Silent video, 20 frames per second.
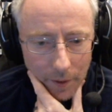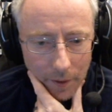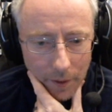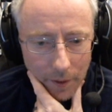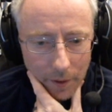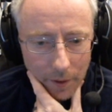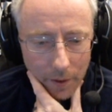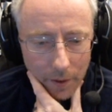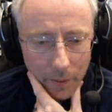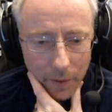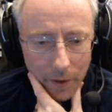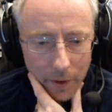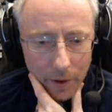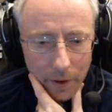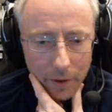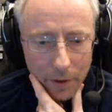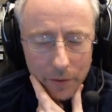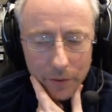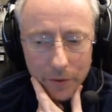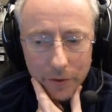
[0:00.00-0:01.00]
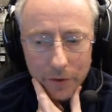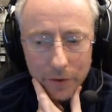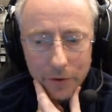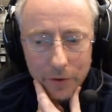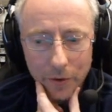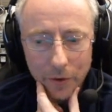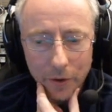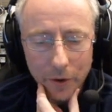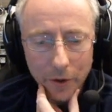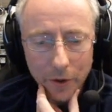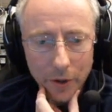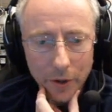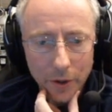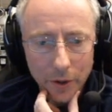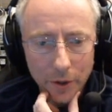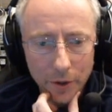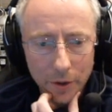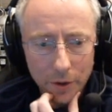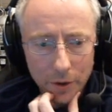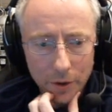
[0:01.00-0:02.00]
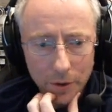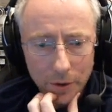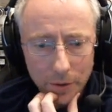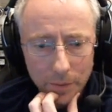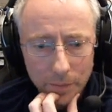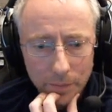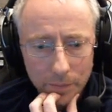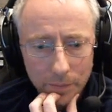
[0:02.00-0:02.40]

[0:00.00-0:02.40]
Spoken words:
Okay, we're gonna go Saurian here.